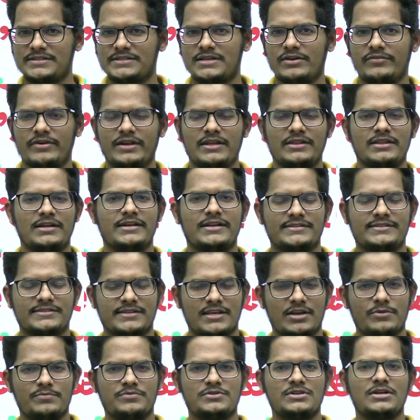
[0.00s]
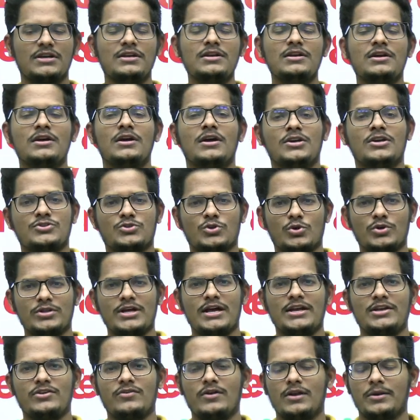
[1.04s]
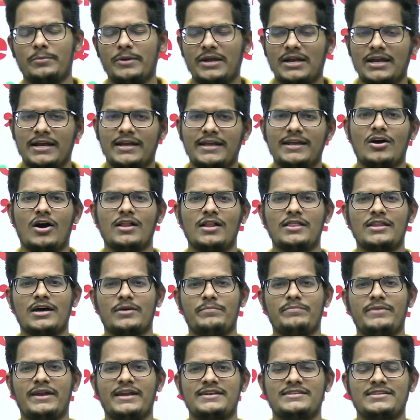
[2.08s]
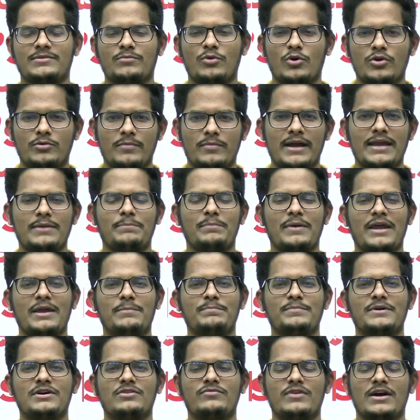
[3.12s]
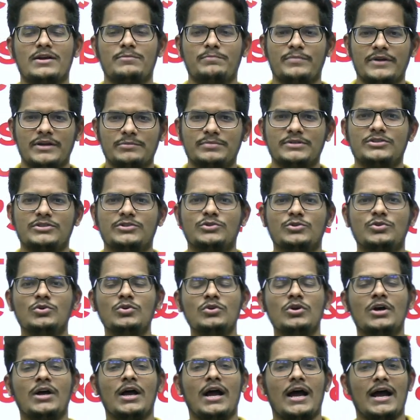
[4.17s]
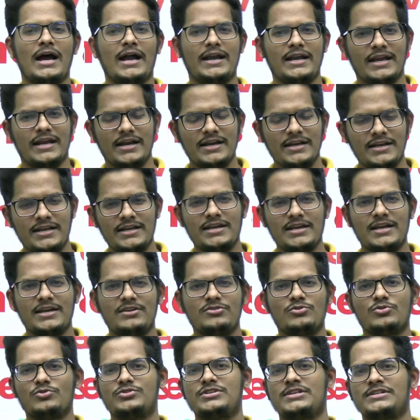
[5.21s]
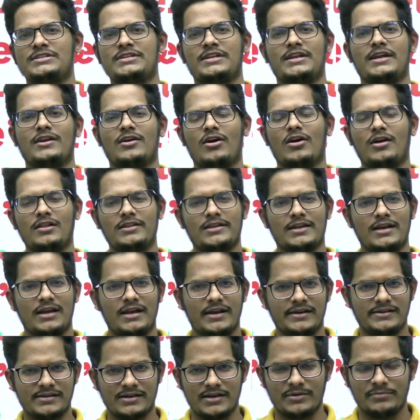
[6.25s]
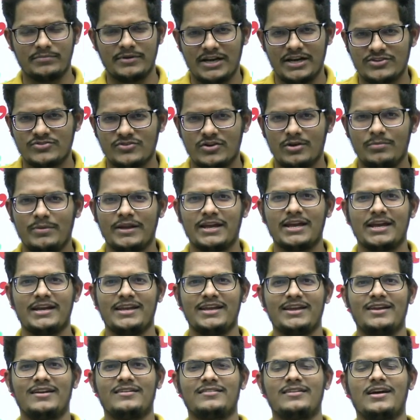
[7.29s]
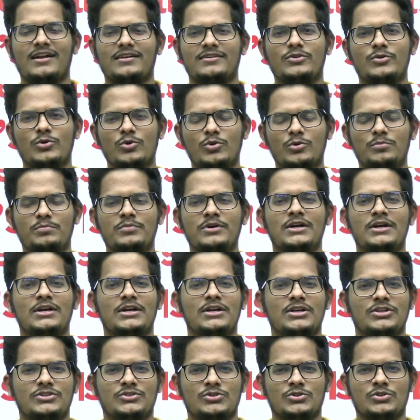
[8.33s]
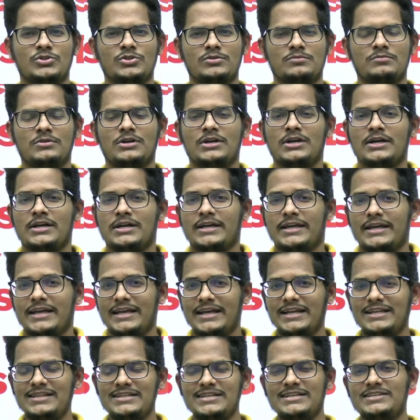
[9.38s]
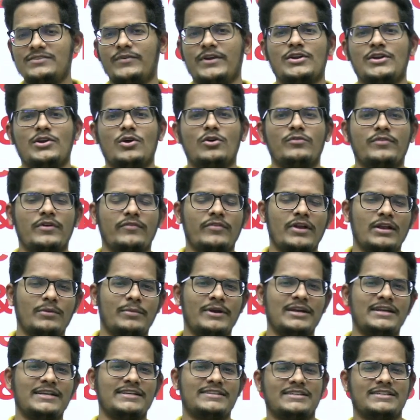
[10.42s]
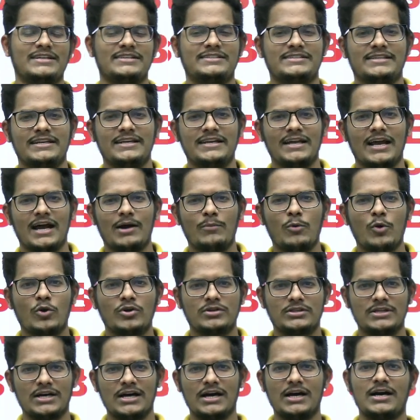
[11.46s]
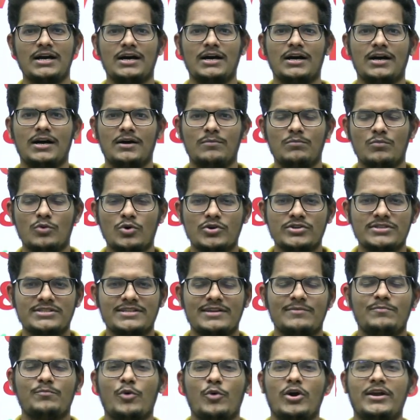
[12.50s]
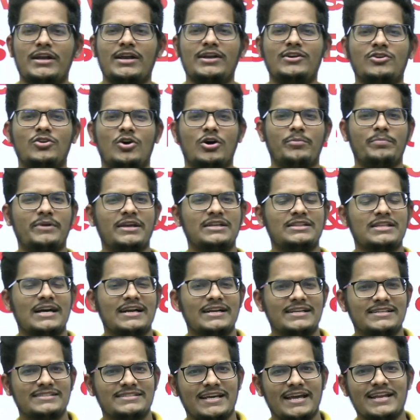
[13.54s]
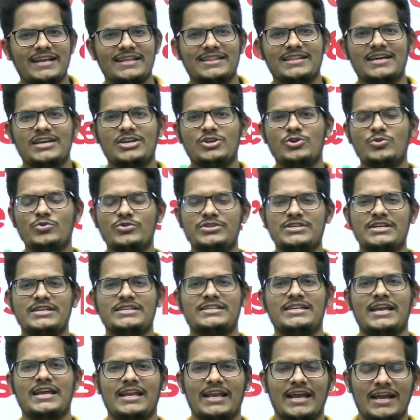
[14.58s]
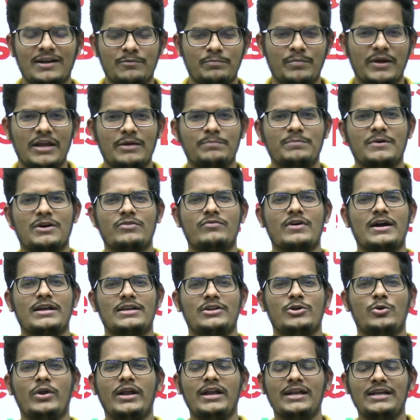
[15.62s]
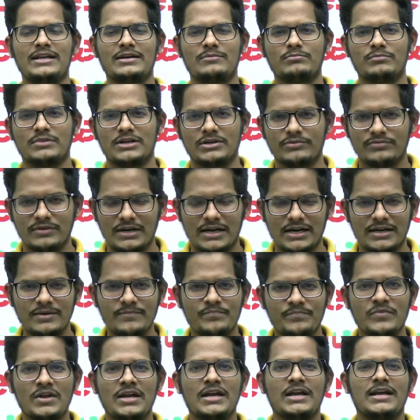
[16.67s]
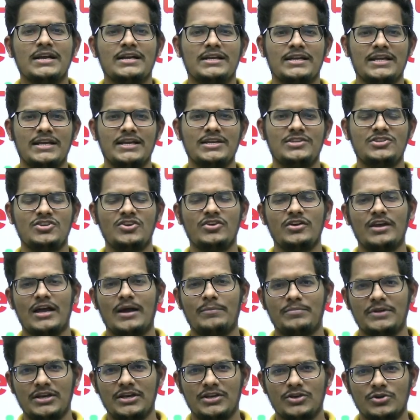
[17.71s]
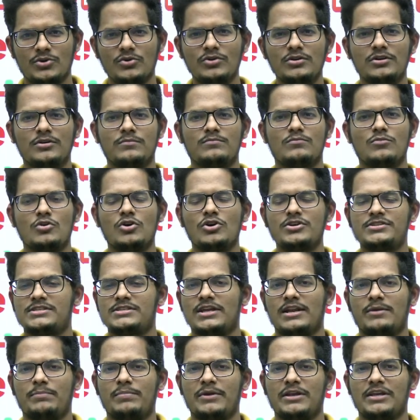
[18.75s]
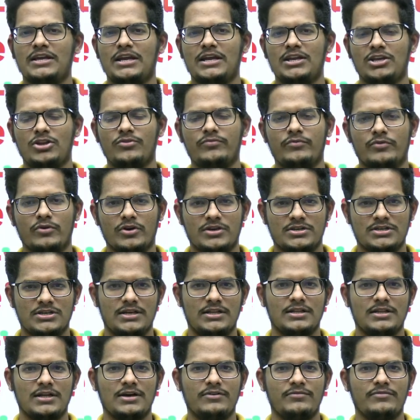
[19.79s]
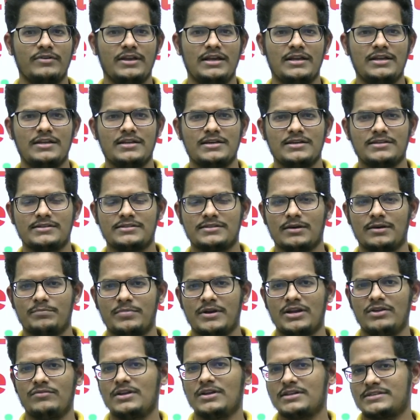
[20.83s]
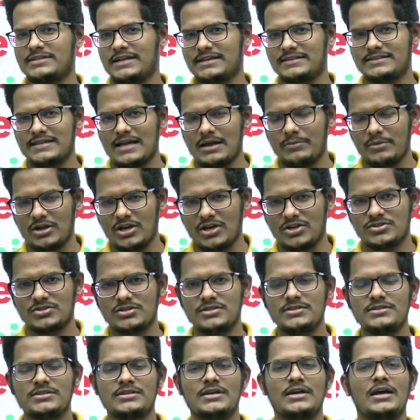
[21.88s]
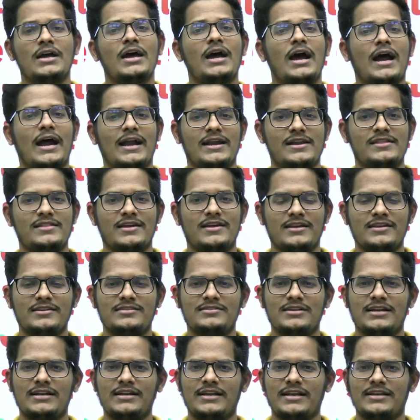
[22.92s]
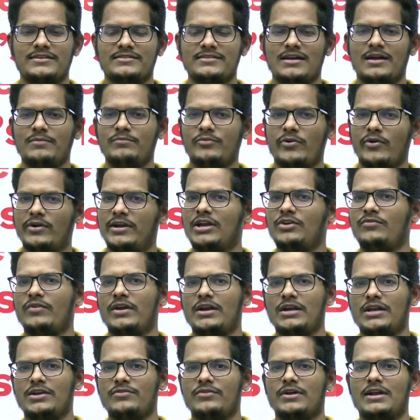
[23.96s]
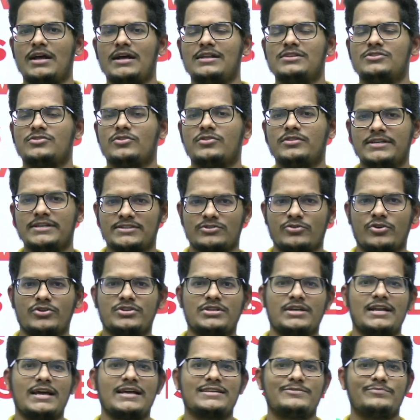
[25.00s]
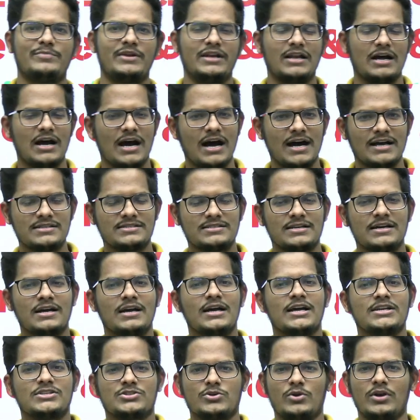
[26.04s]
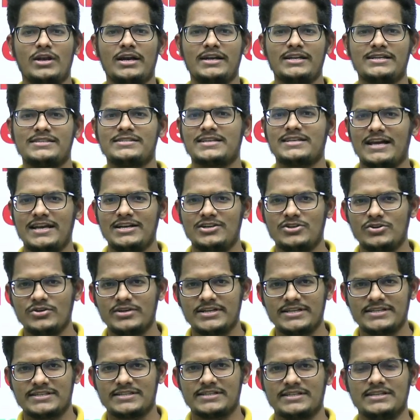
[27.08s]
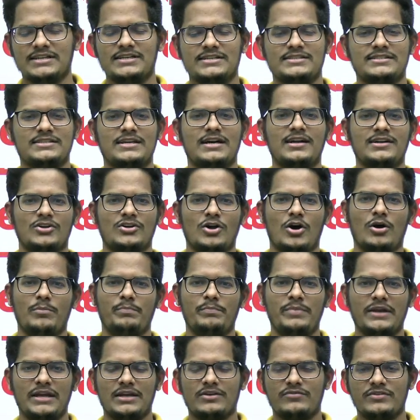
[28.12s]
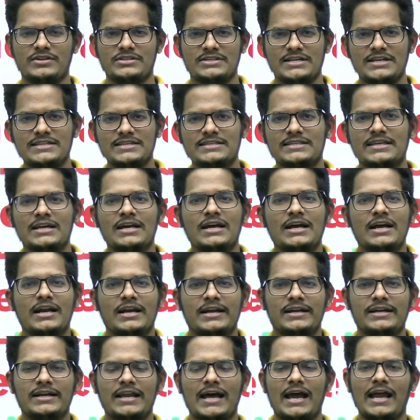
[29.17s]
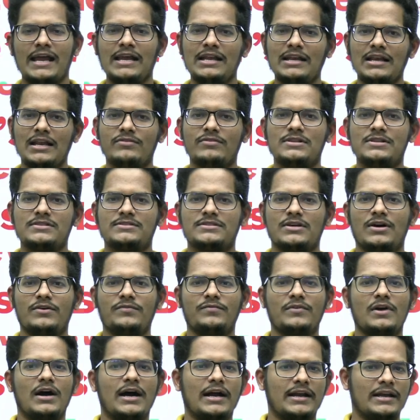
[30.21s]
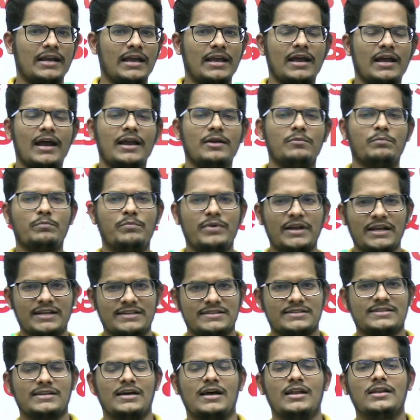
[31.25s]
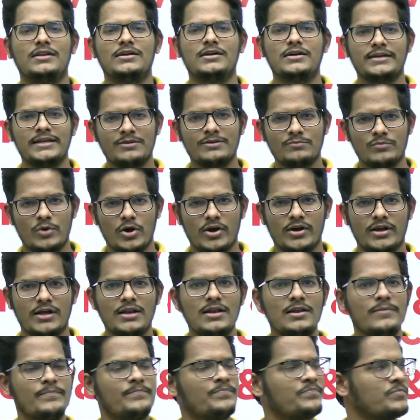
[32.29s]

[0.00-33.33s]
given in the description so that you will be getting all the updates about my paper 1, paper 2 and NTA UGC NET, all the related updates you will be getting in that group. So in this video, we will be discussing about the most important topic that is there in the UGC NET paper 1 unit number 1, teaching aptitude, most repetitive question in the various previous examinations, and in the recent exam 2021 also this question has been asked. So let us try to discuss the topic, which is 9 levels of Gagne and Briggs learning model.